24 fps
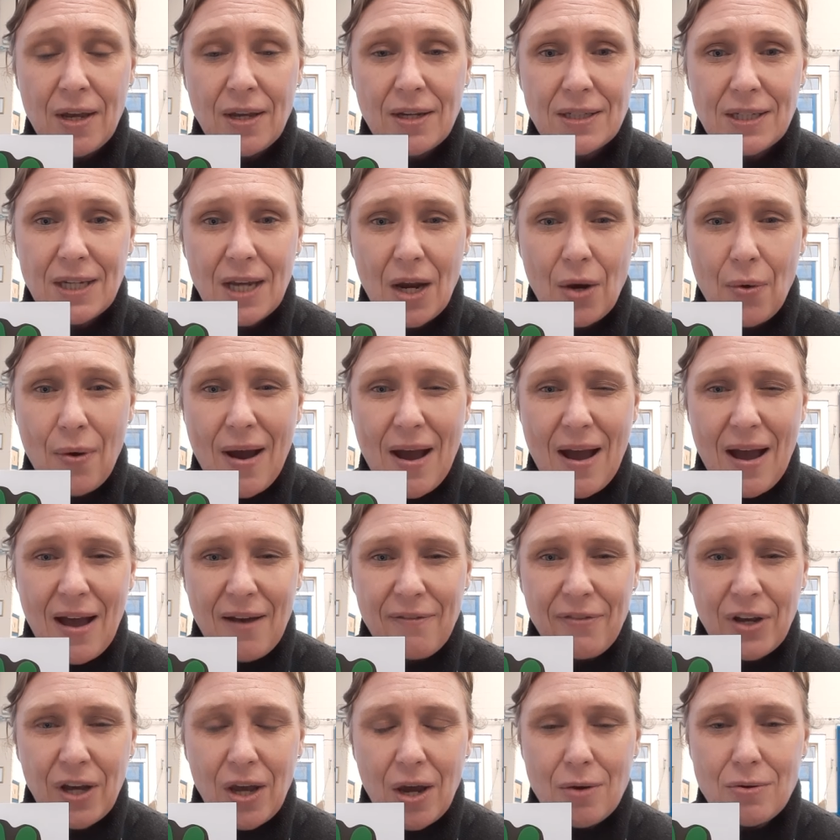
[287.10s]
So
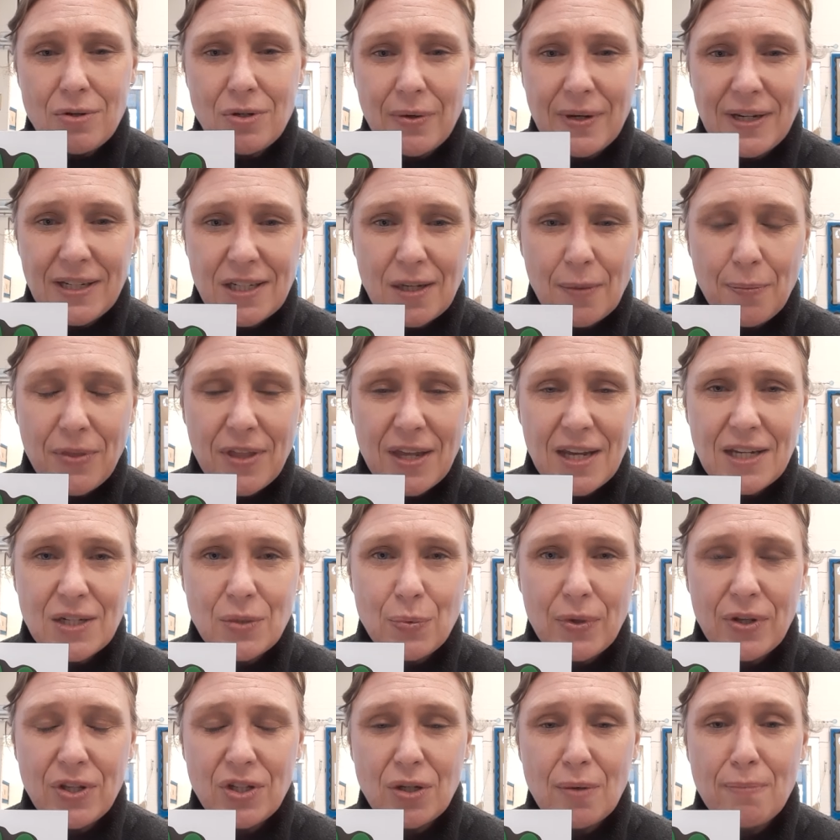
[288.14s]
have a go doing some things
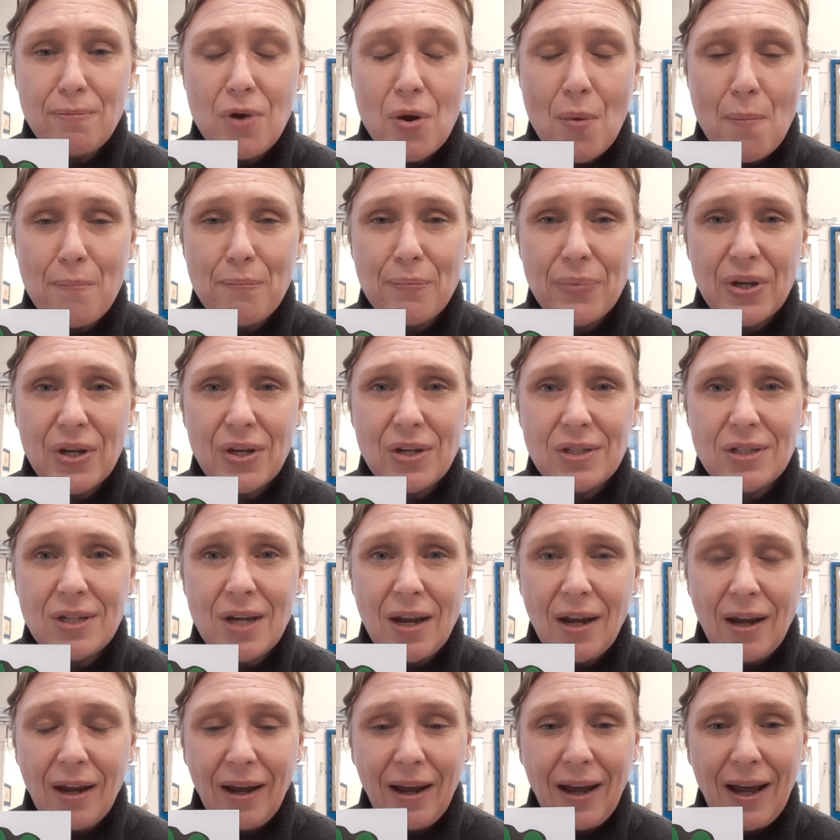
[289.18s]
with some numbers
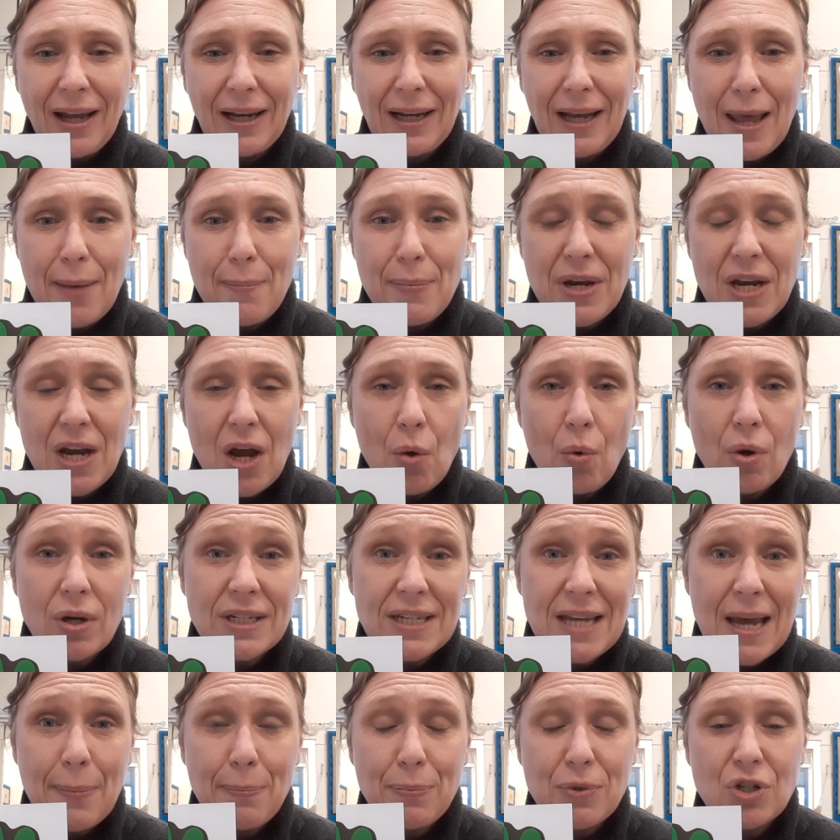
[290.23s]
and let me know on
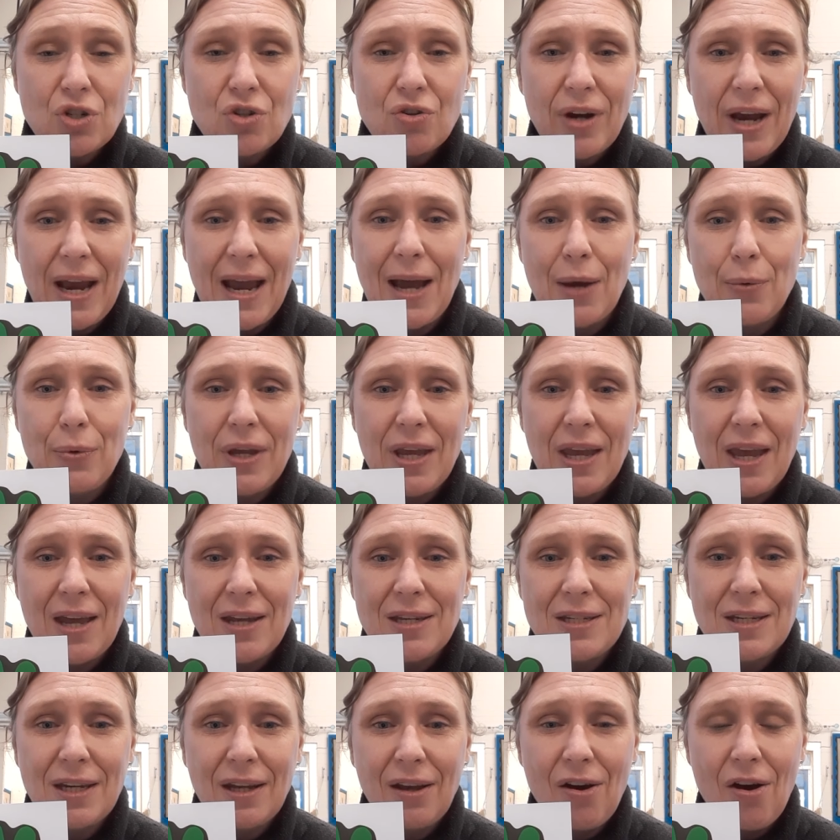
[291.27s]
Tapestry how you're
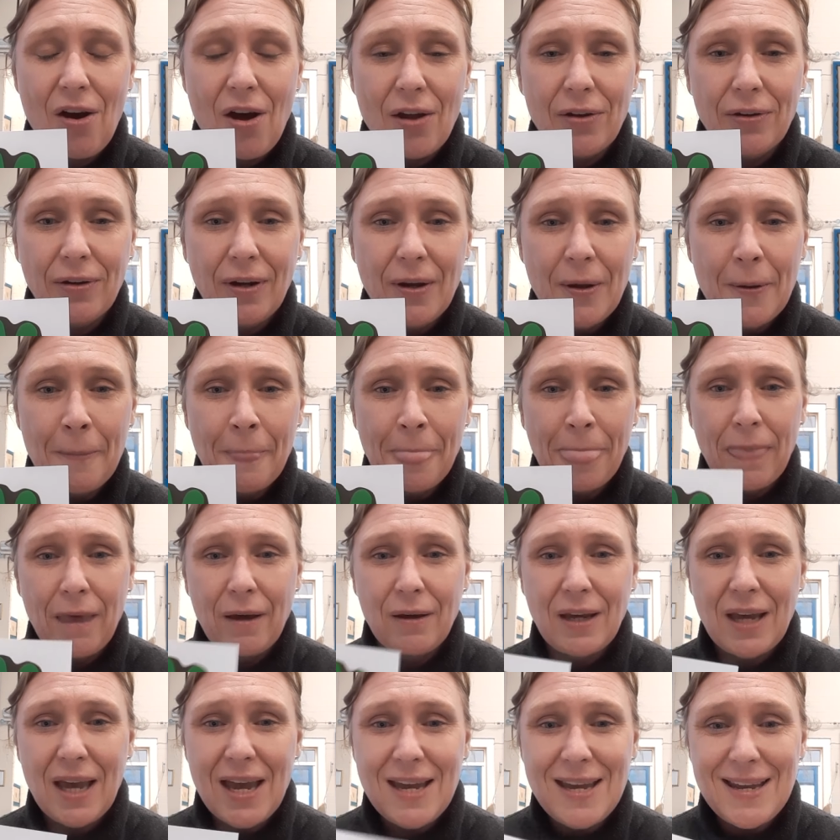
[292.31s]
getting on.
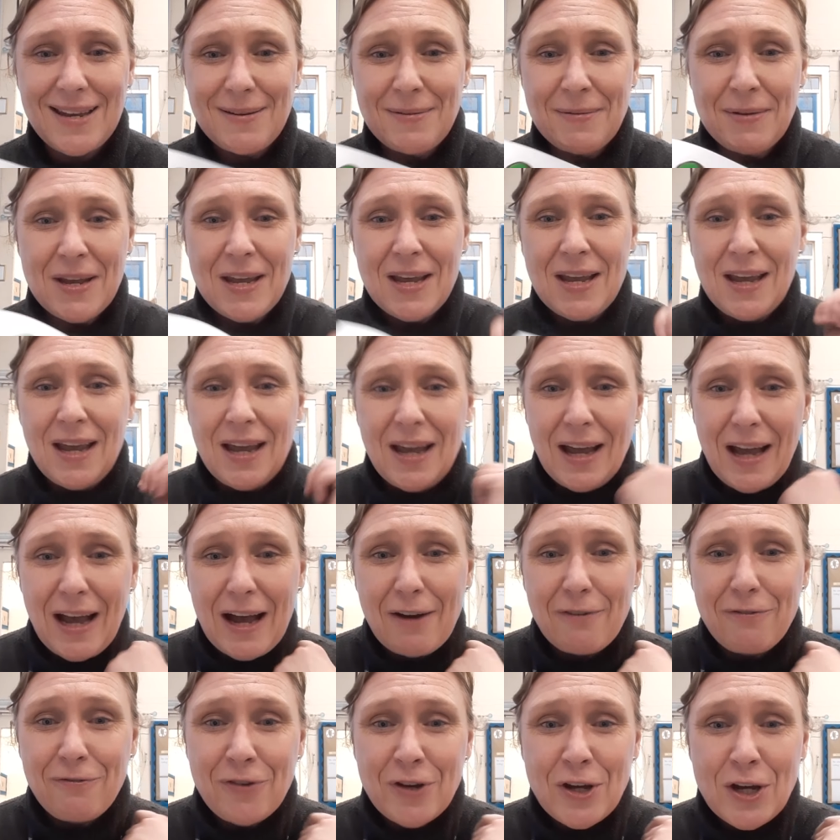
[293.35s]
Okay,
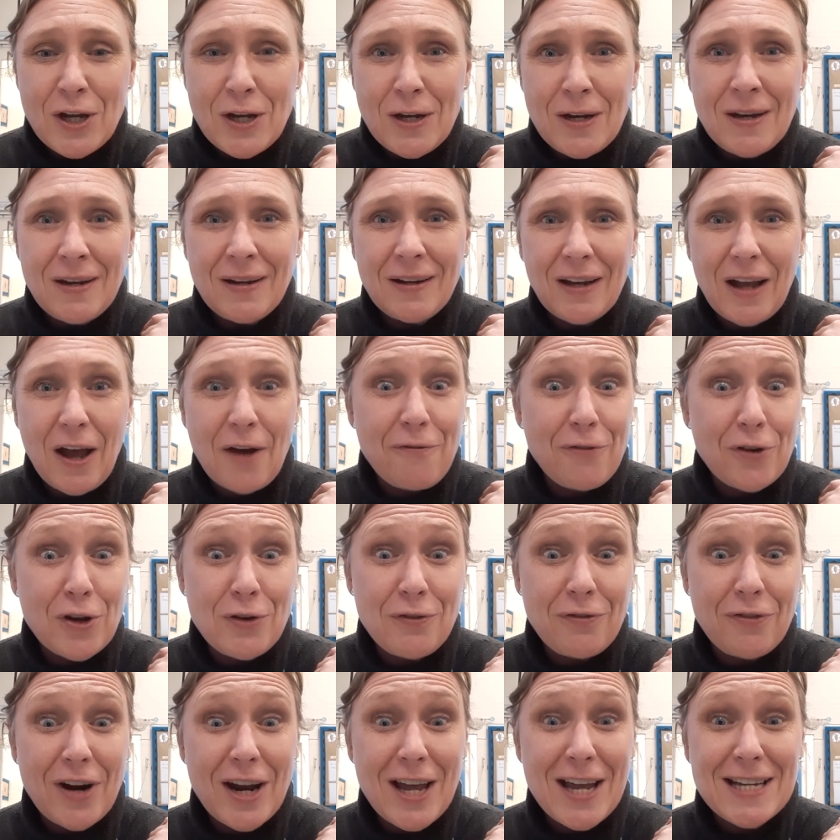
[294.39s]
have fun. A fun
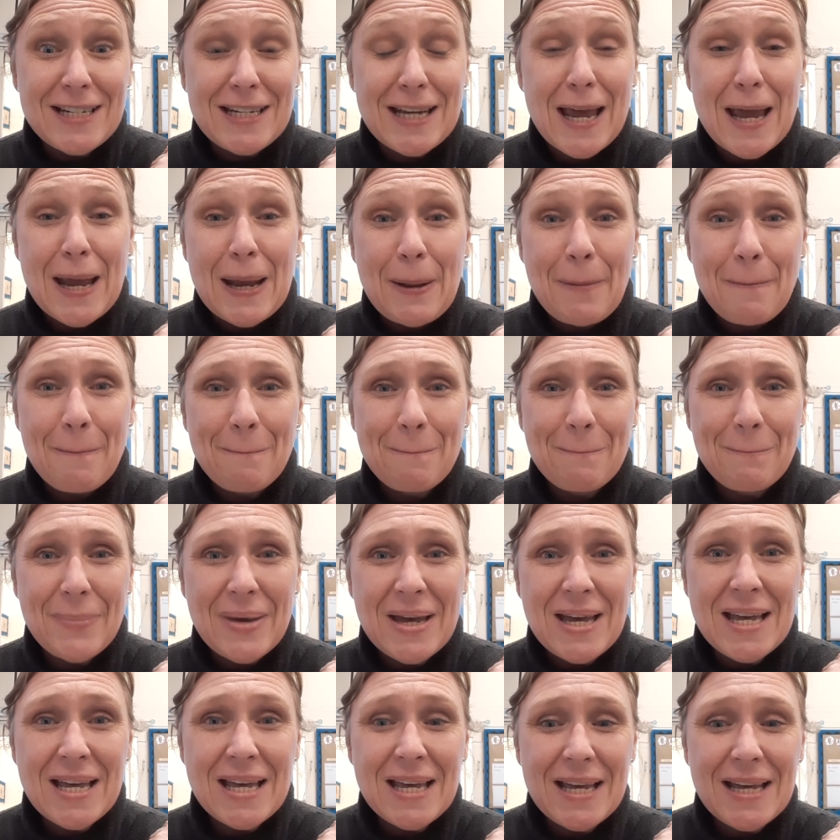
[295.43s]
Friday.
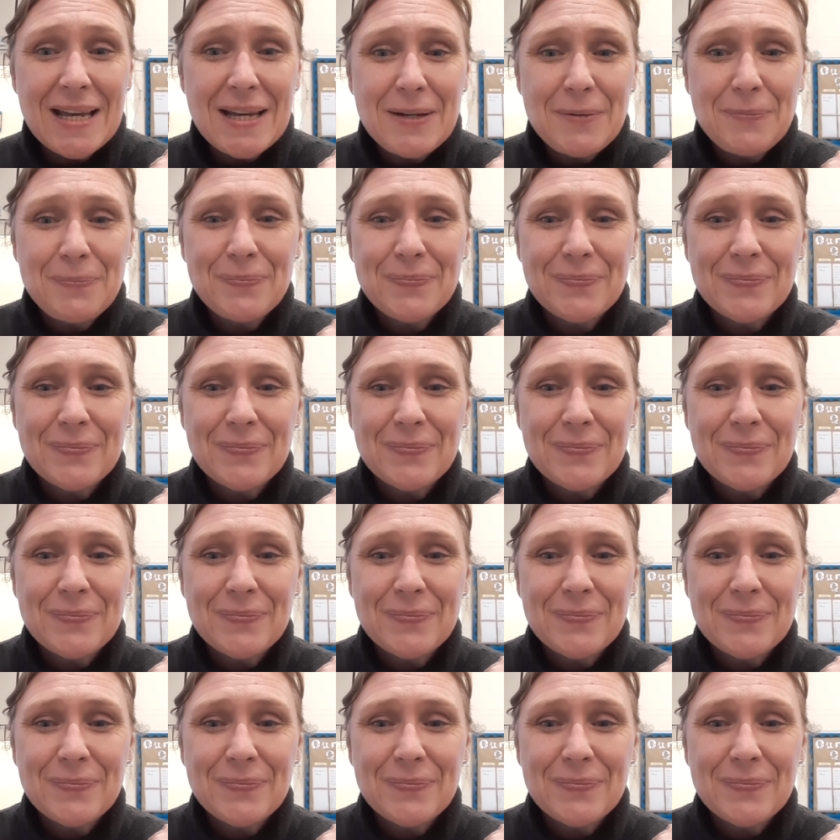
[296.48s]
Bye.